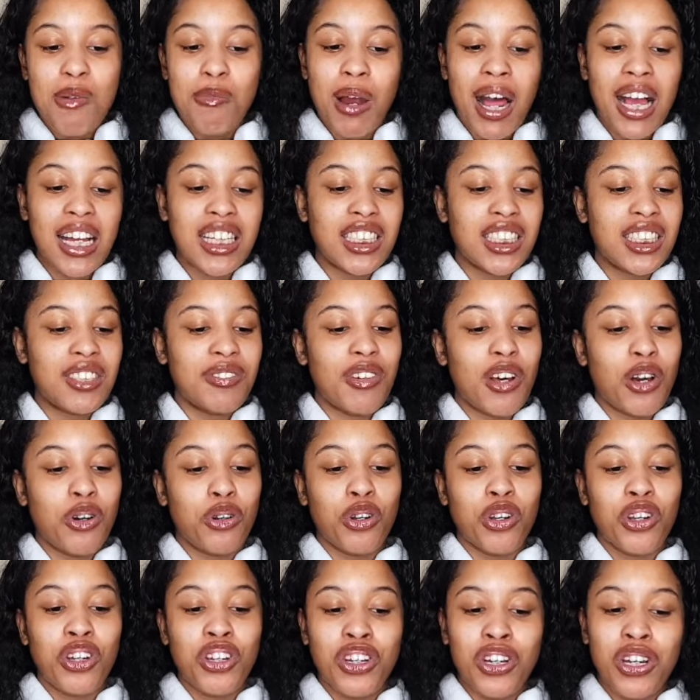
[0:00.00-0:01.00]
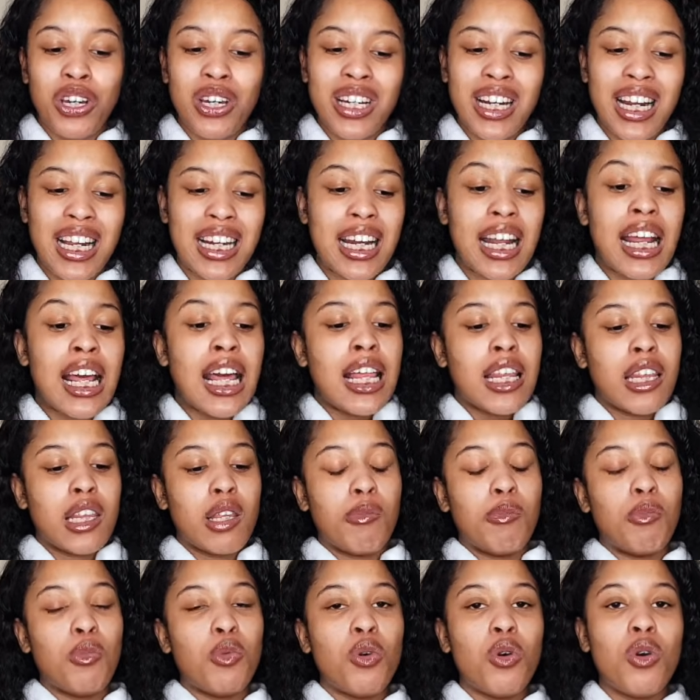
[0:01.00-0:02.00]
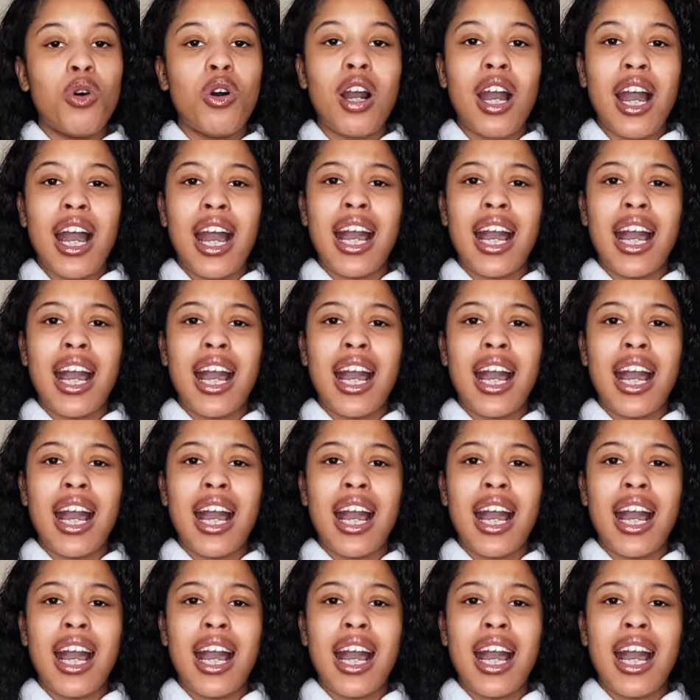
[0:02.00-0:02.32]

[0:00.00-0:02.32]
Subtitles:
Like I just felt good, and the more